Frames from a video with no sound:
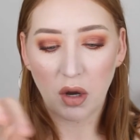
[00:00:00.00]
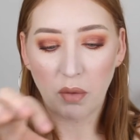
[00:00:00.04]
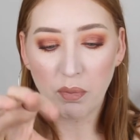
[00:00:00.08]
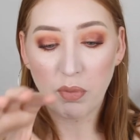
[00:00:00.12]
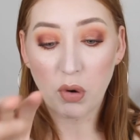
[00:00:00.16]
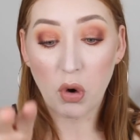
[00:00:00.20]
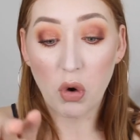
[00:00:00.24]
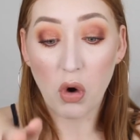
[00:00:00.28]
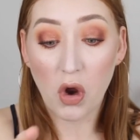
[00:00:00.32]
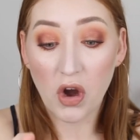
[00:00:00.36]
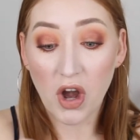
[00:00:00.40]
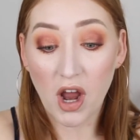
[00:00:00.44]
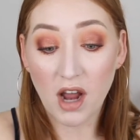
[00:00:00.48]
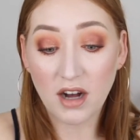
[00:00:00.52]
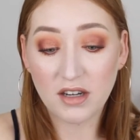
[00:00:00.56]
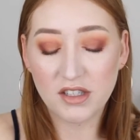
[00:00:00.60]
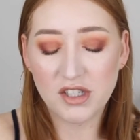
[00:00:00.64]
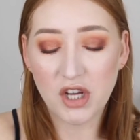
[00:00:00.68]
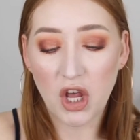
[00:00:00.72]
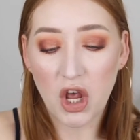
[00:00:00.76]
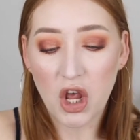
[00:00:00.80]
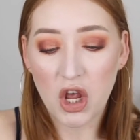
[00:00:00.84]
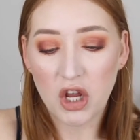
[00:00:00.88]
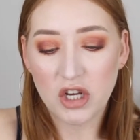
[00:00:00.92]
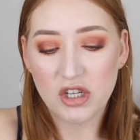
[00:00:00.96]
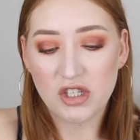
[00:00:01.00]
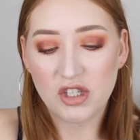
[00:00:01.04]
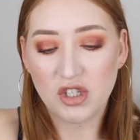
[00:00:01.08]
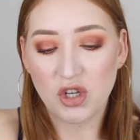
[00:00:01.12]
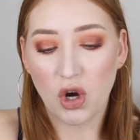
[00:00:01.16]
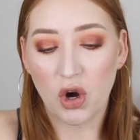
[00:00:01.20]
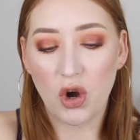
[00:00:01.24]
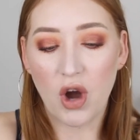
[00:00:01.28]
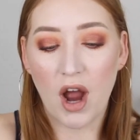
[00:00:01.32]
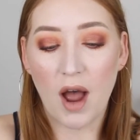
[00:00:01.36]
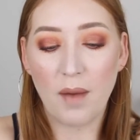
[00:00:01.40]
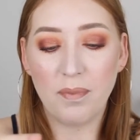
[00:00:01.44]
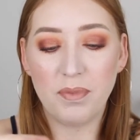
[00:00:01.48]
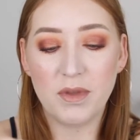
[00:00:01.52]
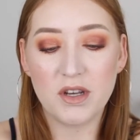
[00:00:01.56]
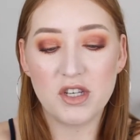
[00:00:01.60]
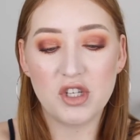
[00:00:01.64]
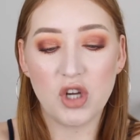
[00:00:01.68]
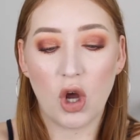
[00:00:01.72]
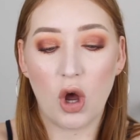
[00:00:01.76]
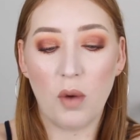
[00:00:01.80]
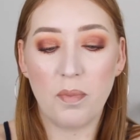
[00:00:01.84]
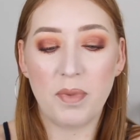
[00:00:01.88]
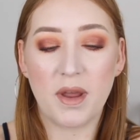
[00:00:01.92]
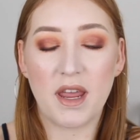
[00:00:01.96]
product. So up the
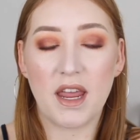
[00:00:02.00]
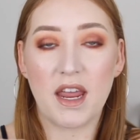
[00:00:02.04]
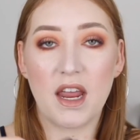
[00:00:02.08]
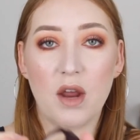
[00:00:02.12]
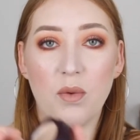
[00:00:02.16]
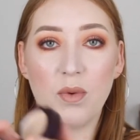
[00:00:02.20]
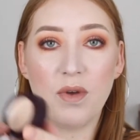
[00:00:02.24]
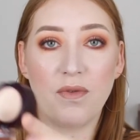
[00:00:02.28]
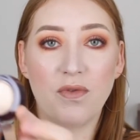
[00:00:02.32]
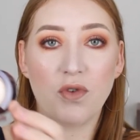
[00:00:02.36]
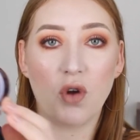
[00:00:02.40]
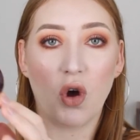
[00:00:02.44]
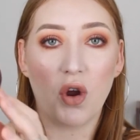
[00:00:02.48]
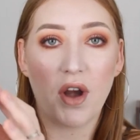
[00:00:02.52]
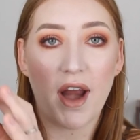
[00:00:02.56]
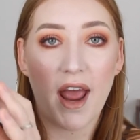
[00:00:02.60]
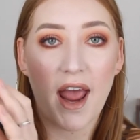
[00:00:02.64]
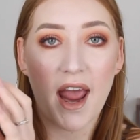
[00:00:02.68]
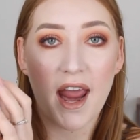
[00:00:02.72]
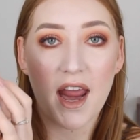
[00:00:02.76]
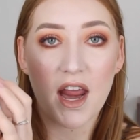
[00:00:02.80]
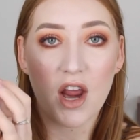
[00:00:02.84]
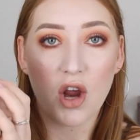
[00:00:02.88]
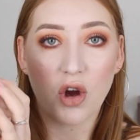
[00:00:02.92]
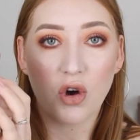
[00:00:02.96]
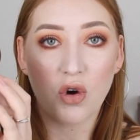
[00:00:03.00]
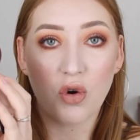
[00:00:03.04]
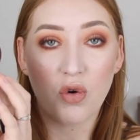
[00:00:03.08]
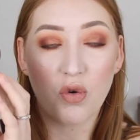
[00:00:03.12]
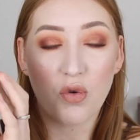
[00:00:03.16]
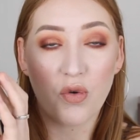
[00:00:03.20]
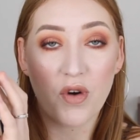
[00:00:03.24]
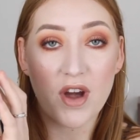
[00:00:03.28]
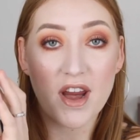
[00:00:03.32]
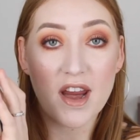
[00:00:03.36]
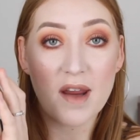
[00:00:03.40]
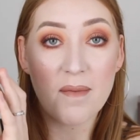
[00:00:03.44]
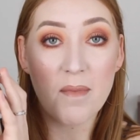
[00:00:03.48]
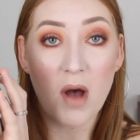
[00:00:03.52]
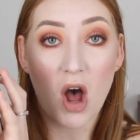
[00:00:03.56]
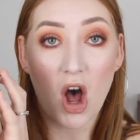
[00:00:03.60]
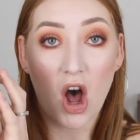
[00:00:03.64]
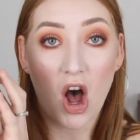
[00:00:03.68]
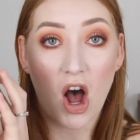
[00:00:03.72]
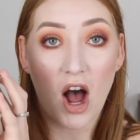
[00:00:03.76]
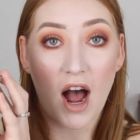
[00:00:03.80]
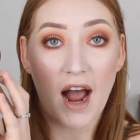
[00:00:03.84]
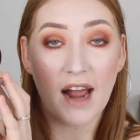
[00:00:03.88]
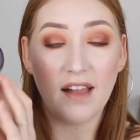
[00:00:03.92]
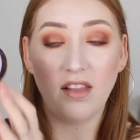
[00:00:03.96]
top here, we've got a cream
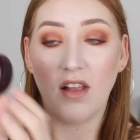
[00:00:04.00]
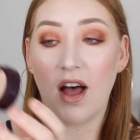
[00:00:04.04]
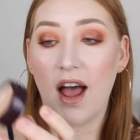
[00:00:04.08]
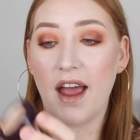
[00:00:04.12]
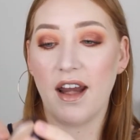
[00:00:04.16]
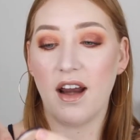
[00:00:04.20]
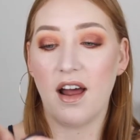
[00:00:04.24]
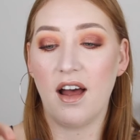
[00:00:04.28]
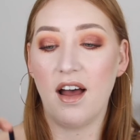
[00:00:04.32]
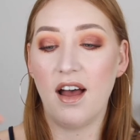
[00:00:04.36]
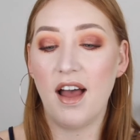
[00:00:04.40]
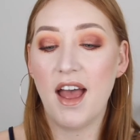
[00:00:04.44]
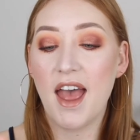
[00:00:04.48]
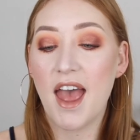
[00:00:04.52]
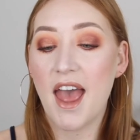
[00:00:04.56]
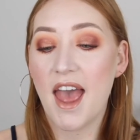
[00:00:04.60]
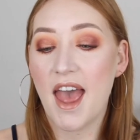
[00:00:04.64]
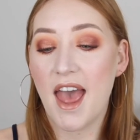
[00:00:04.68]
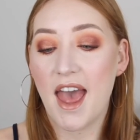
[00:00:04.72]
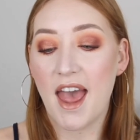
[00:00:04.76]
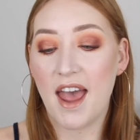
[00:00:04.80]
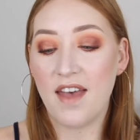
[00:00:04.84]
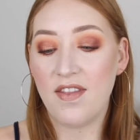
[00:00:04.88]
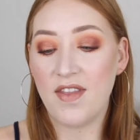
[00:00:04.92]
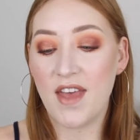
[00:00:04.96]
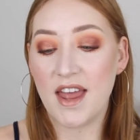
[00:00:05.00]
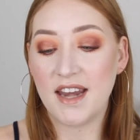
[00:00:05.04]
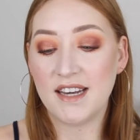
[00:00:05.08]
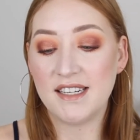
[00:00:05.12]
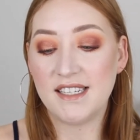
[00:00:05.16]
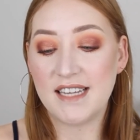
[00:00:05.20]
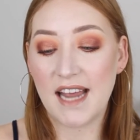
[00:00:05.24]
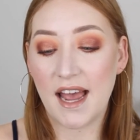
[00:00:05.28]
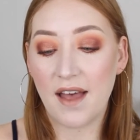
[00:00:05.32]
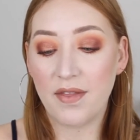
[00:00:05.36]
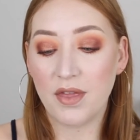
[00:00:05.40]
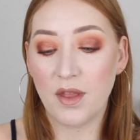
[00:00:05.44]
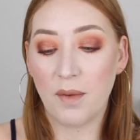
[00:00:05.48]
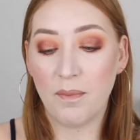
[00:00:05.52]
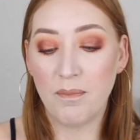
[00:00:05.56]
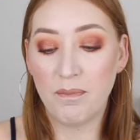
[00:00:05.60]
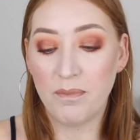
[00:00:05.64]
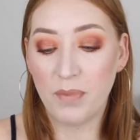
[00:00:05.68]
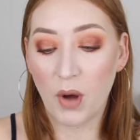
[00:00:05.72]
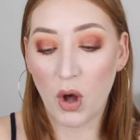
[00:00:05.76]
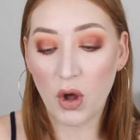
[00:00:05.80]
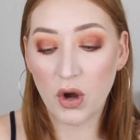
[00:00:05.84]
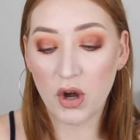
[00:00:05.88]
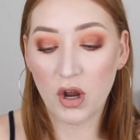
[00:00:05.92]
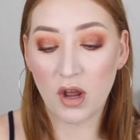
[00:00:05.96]
highlighter and then down the
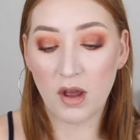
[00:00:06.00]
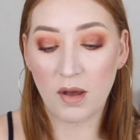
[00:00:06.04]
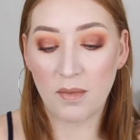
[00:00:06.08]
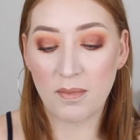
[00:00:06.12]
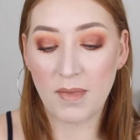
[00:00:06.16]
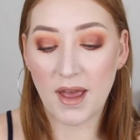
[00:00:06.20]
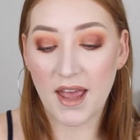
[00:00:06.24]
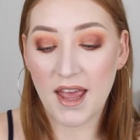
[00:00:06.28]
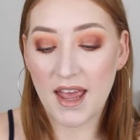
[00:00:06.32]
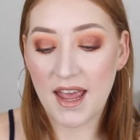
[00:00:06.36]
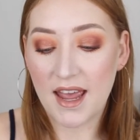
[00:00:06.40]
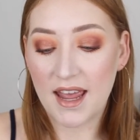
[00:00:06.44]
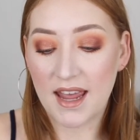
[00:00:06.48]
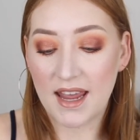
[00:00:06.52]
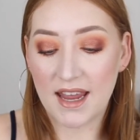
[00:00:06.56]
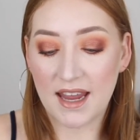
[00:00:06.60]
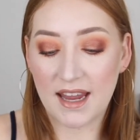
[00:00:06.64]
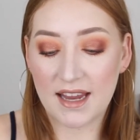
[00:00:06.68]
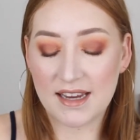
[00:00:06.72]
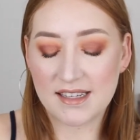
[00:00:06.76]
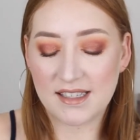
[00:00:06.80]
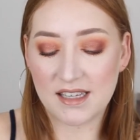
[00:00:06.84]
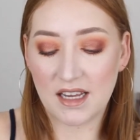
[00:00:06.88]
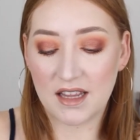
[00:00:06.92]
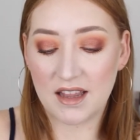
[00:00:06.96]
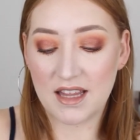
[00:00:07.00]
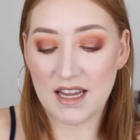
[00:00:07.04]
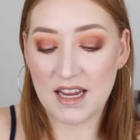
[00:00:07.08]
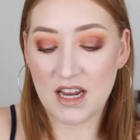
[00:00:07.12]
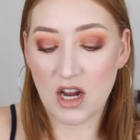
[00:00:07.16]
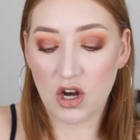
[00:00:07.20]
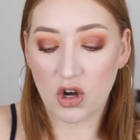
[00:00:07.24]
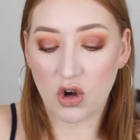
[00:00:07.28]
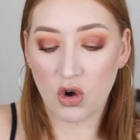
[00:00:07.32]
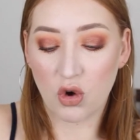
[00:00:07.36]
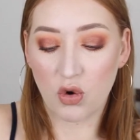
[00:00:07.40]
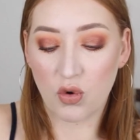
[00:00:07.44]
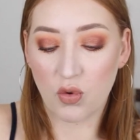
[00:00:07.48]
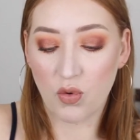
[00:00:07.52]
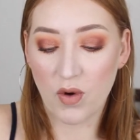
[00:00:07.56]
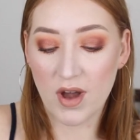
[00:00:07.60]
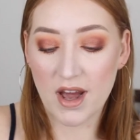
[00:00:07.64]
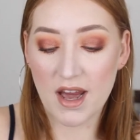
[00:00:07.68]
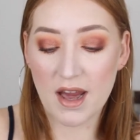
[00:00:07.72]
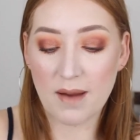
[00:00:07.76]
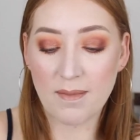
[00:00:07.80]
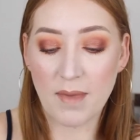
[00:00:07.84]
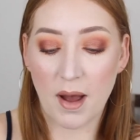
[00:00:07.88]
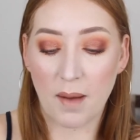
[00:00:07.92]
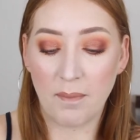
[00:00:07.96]
bottom is the
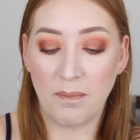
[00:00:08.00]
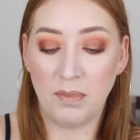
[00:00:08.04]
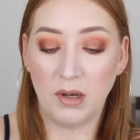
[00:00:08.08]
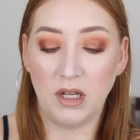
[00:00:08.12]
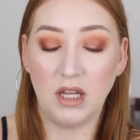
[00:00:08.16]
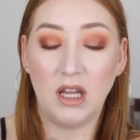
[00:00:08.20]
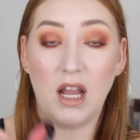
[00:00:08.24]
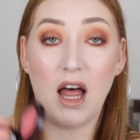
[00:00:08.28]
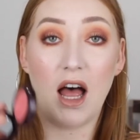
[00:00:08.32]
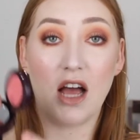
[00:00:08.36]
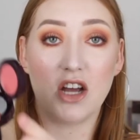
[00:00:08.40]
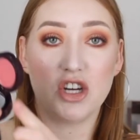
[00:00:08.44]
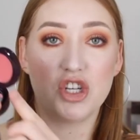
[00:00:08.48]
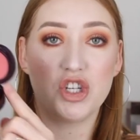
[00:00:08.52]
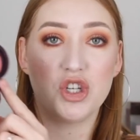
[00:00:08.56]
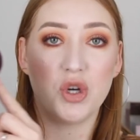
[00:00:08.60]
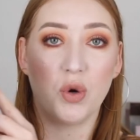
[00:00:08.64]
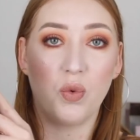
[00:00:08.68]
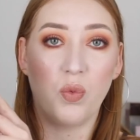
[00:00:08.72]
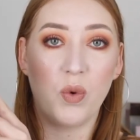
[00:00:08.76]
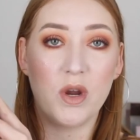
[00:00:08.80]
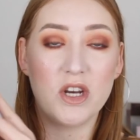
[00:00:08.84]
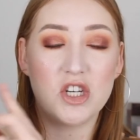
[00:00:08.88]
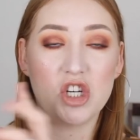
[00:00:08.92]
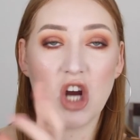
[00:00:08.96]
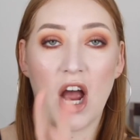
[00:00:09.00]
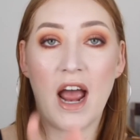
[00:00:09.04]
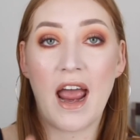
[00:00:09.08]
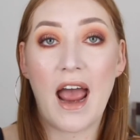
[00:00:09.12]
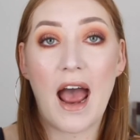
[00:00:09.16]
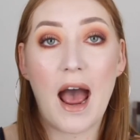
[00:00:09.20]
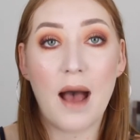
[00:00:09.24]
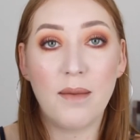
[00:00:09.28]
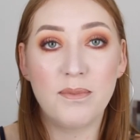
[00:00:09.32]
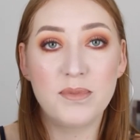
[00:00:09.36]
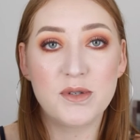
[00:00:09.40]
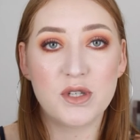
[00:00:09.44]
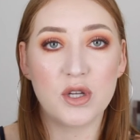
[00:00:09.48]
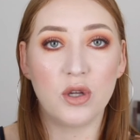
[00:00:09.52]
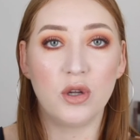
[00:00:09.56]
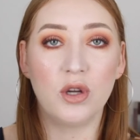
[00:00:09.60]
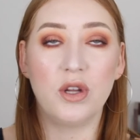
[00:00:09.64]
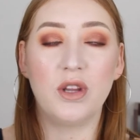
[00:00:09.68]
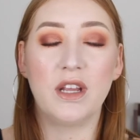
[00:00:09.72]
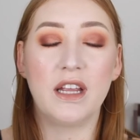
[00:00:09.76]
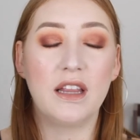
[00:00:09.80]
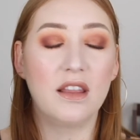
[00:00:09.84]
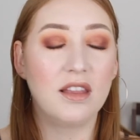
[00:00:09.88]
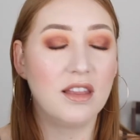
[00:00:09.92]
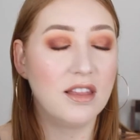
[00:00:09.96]
cream blush, which I
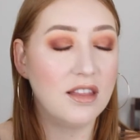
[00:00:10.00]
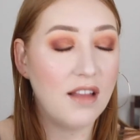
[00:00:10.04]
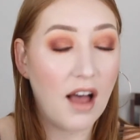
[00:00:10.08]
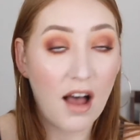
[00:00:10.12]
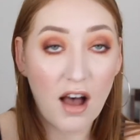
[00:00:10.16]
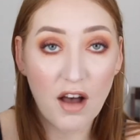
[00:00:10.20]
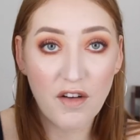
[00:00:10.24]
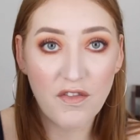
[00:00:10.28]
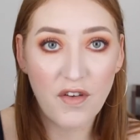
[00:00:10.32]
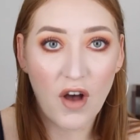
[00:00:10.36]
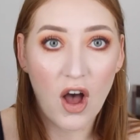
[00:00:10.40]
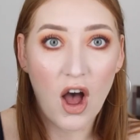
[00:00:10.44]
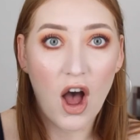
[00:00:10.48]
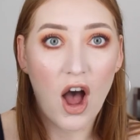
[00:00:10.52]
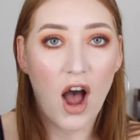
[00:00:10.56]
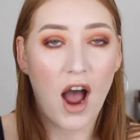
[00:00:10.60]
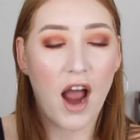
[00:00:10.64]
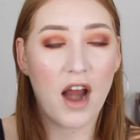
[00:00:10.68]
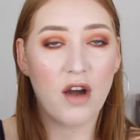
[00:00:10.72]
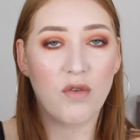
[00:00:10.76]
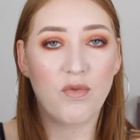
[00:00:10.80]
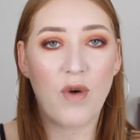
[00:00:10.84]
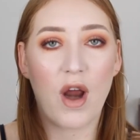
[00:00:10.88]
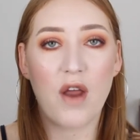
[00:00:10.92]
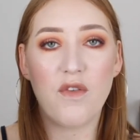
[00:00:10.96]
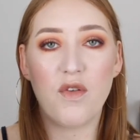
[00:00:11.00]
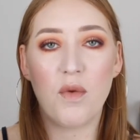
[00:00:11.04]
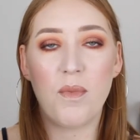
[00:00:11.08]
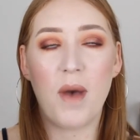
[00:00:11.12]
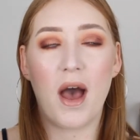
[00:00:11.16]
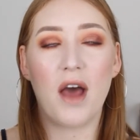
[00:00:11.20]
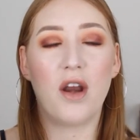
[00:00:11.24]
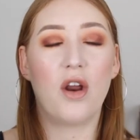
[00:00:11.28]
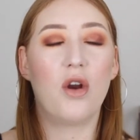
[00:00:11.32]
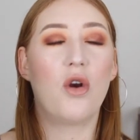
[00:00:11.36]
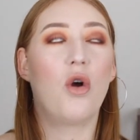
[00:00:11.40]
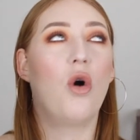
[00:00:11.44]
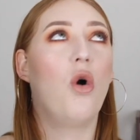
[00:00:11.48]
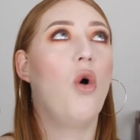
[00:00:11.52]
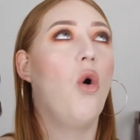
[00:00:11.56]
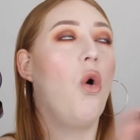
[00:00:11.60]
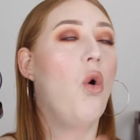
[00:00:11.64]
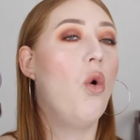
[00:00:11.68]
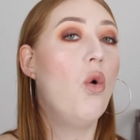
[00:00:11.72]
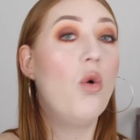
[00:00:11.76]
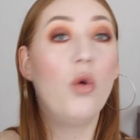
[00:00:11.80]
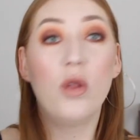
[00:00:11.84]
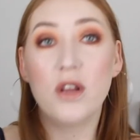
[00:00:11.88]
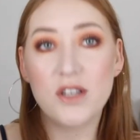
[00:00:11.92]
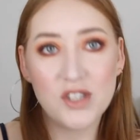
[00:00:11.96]
absolutely love. I rave about it
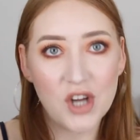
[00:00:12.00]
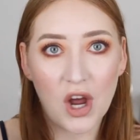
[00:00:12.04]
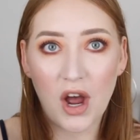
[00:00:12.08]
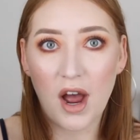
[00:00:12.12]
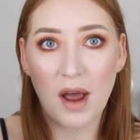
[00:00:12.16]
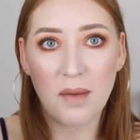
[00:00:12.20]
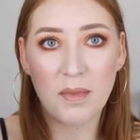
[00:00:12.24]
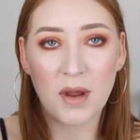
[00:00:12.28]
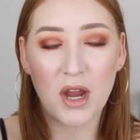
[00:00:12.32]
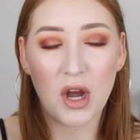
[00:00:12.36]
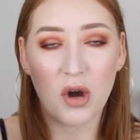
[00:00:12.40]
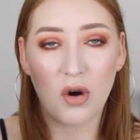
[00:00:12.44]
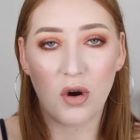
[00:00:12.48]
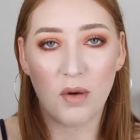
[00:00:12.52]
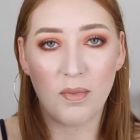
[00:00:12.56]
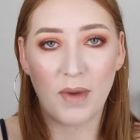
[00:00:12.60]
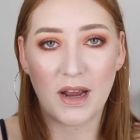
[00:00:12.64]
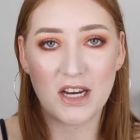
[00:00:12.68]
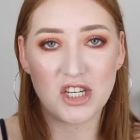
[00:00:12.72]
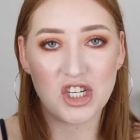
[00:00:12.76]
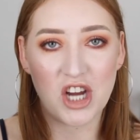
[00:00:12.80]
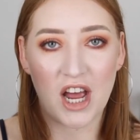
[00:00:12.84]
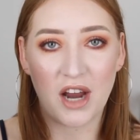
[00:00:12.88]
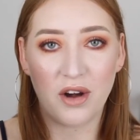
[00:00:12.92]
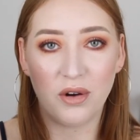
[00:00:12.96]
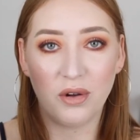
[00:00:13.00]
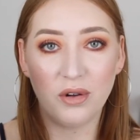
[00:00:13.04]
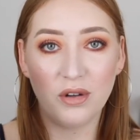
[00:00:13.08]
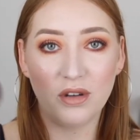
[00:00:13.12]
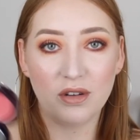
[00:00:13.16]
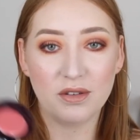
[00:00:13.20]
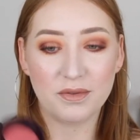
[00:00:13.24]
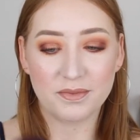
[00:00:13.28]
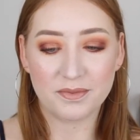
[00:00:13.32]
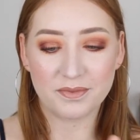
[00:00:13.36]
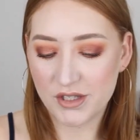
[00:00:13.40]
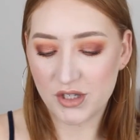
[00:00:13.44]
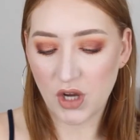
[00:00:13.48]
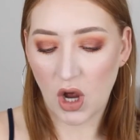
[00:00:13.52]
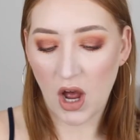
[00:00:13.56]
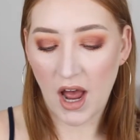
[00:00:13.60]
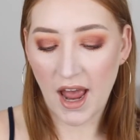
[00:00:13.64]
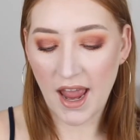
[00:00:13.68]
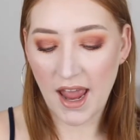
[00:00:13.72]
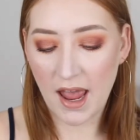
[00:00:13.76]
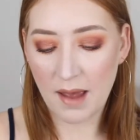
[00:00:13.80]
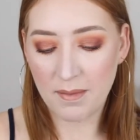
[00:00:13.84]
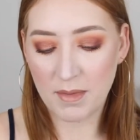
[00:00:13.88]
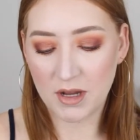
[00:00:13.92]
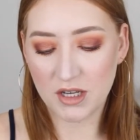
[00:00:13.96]
all the time here on my channel. So
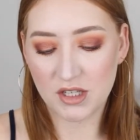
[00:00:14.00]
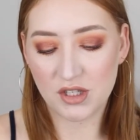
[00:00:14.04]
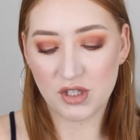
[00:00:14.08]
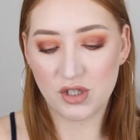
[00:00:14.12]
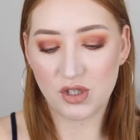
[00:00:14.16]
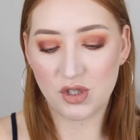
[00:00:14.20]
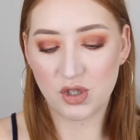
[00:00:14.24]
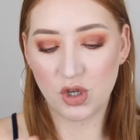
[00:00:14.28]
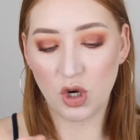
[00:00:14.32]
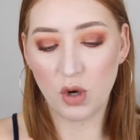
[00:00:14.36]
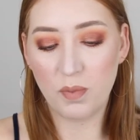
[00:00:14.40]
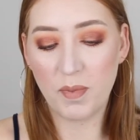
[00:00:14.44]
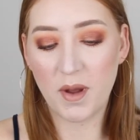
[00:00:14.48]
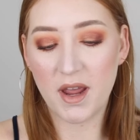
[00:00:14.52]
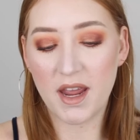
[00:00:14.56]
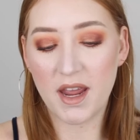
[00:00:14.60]
I am super